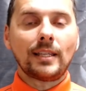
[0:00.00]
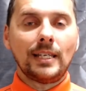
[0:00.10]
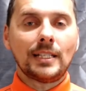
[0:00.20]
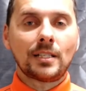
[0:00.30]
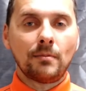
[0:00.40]

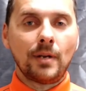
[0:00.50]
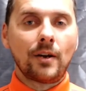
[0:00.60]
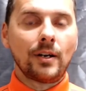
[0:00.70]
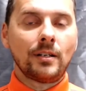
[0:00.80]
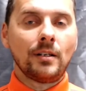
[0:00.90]
these
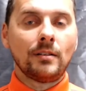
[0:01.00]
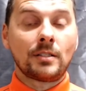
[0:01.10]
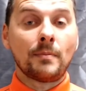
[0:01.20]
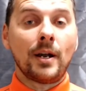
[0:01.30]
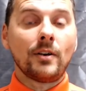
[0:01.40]

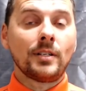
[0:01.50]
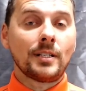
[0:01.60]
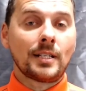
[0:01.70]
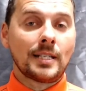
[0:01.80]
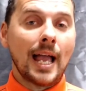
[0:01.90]
Samaritans
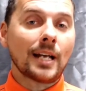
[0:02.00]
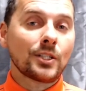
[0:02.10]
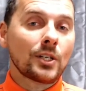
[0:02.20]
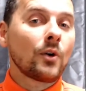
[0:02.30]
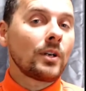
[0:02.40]
is
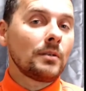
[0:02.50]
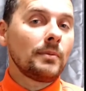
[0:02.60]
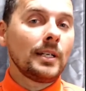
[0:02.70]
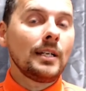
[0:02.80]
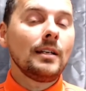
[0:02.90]
actually going to
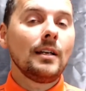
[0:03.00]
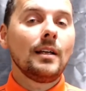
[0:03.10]
be